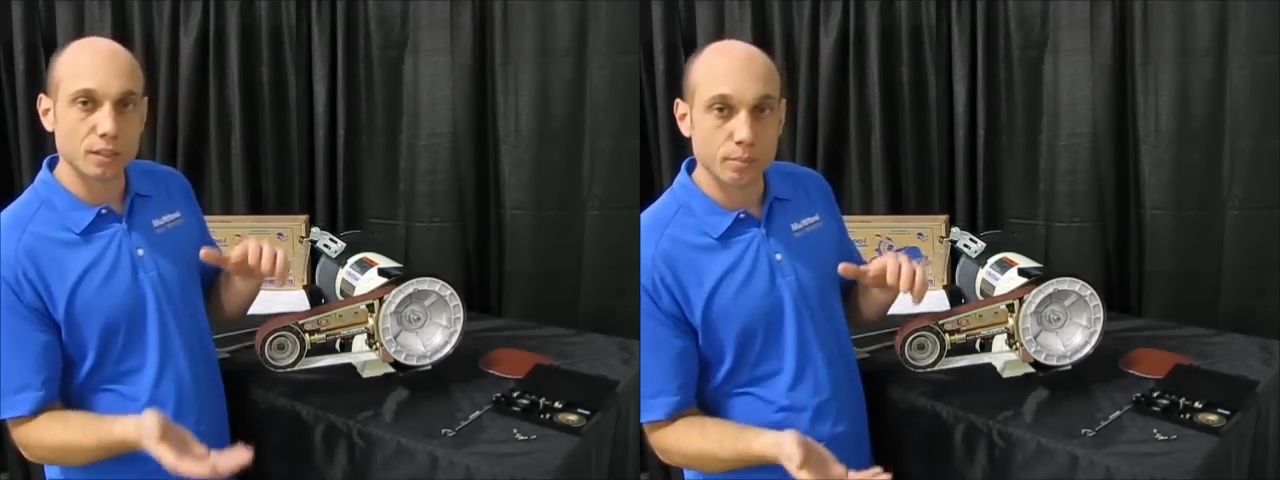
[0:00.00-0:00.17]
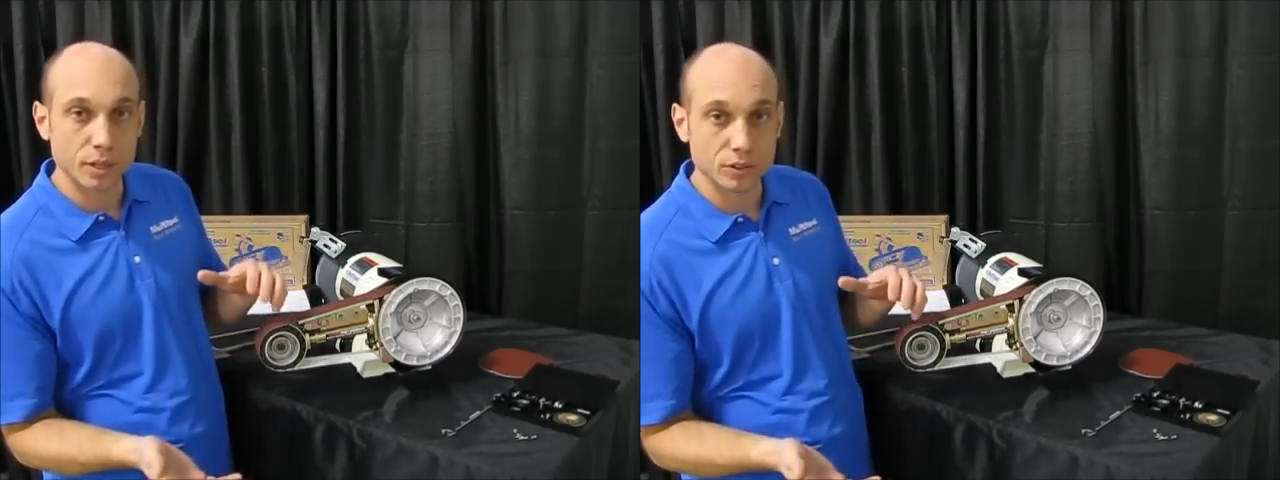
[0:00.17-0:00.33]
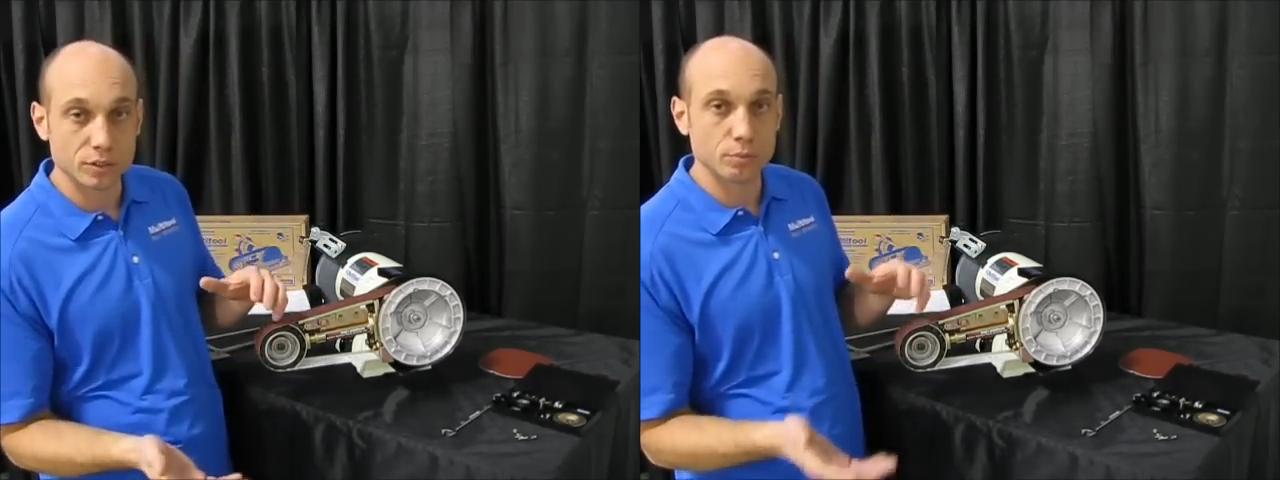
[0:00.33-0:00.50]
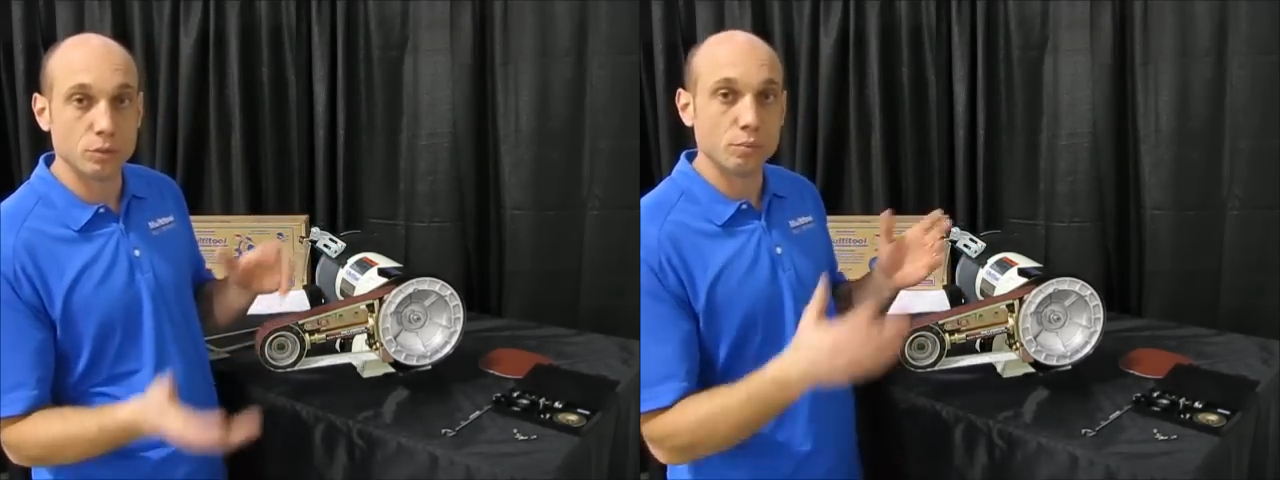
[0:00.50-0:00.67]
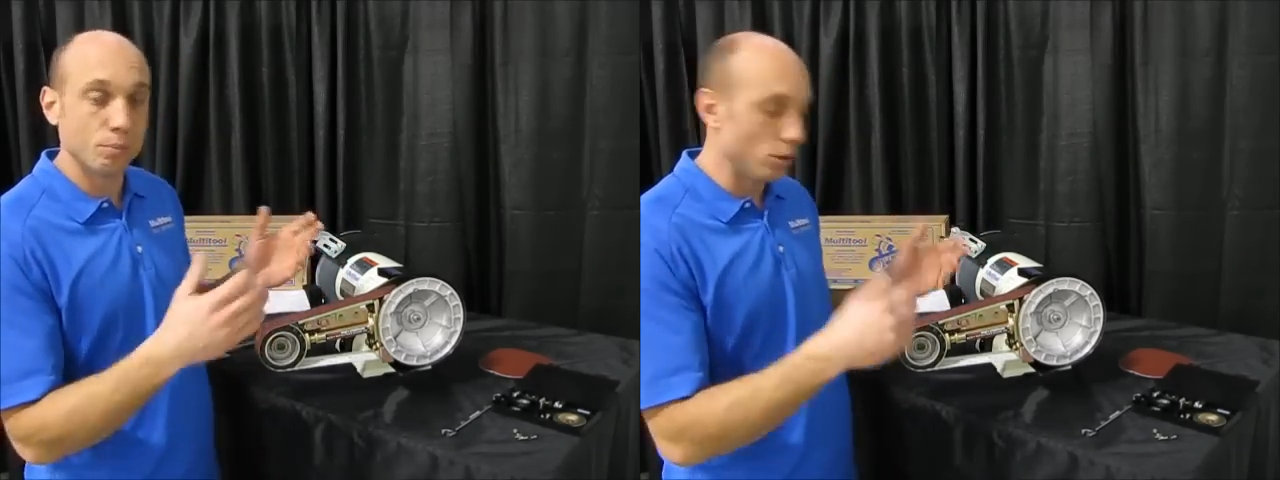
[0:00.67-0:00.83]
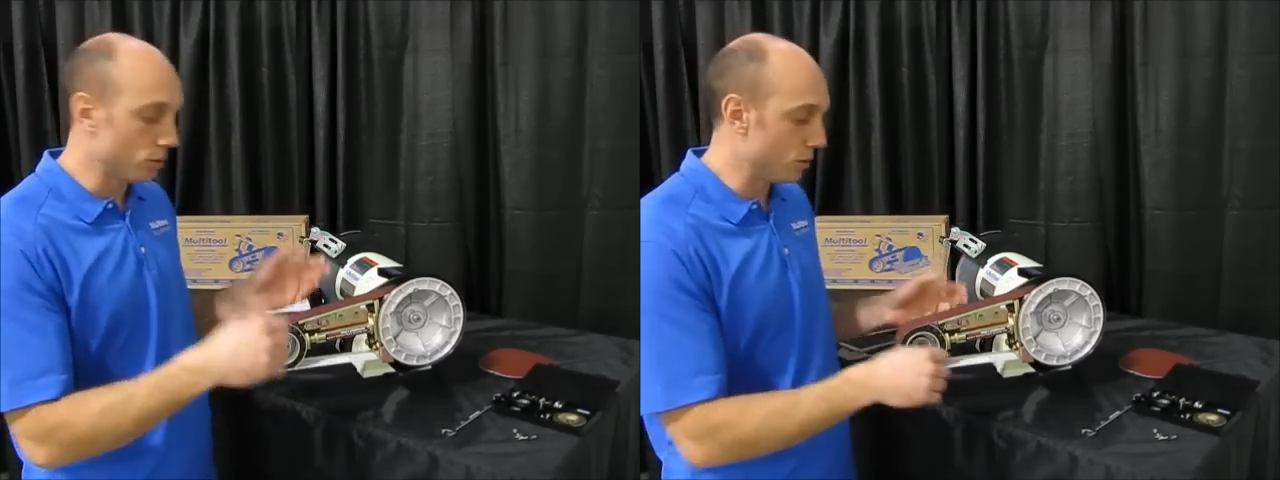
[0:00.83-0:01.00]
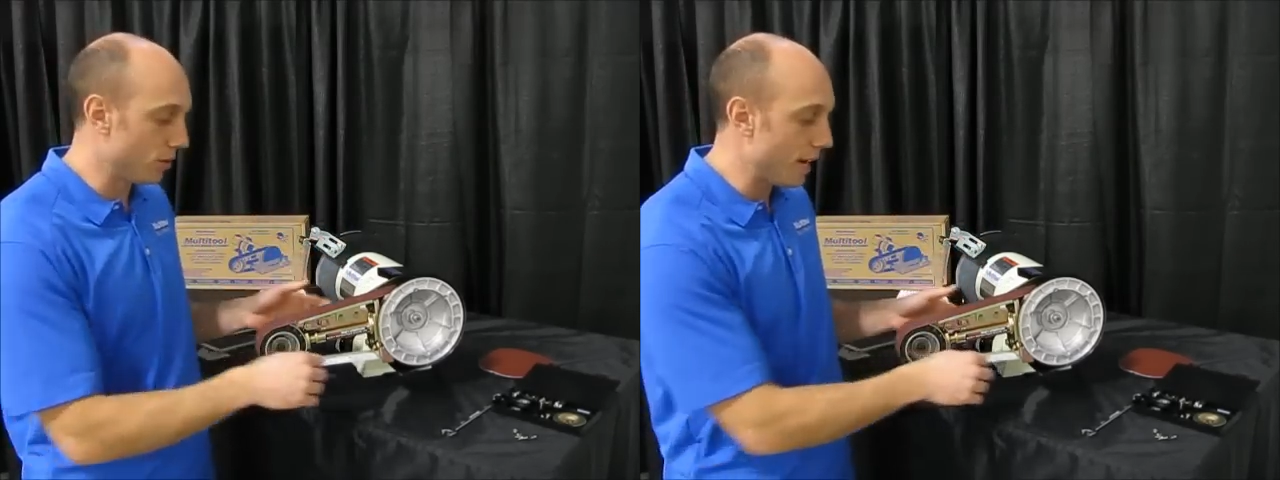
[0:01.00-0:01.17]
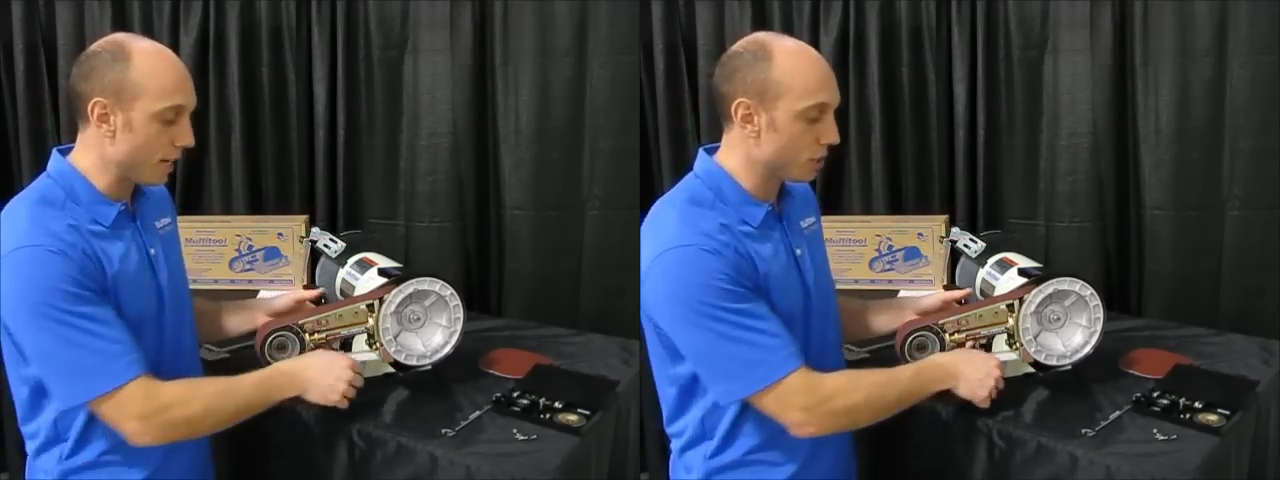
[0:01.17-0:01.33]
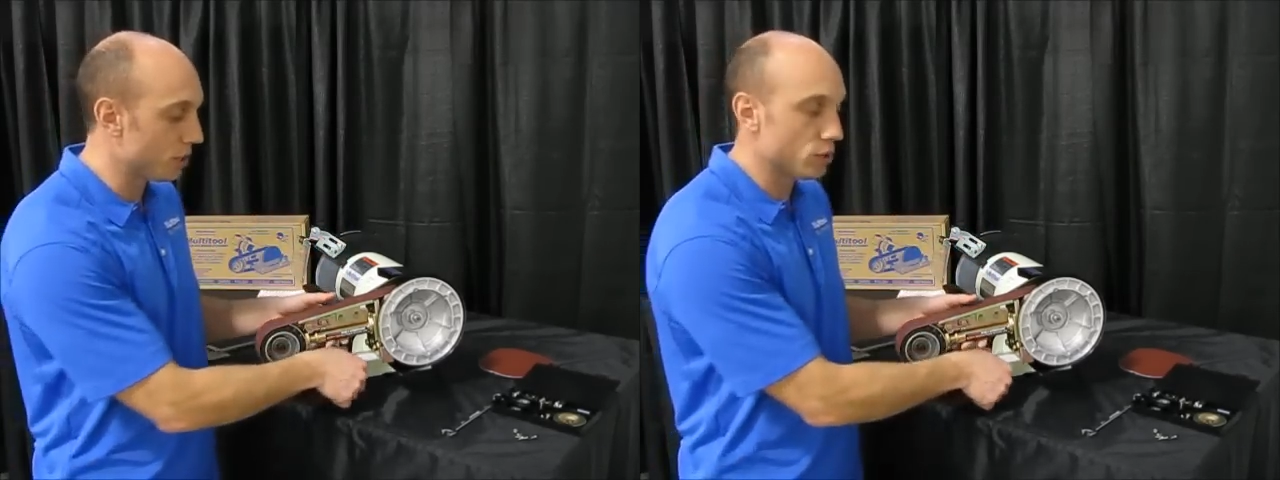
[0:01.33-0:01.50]
belt to move both
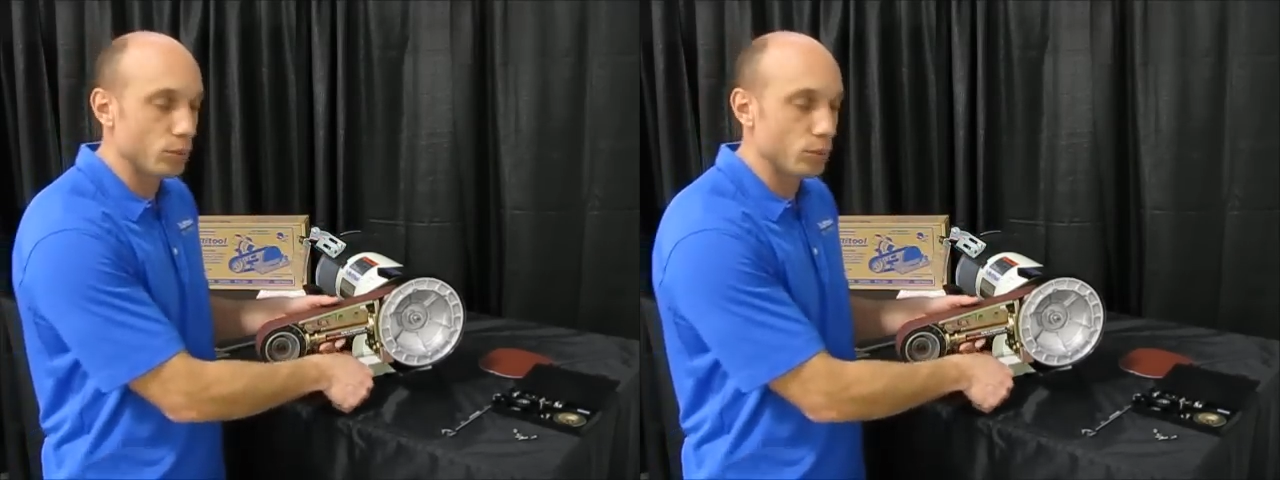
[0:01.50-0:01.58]
directions,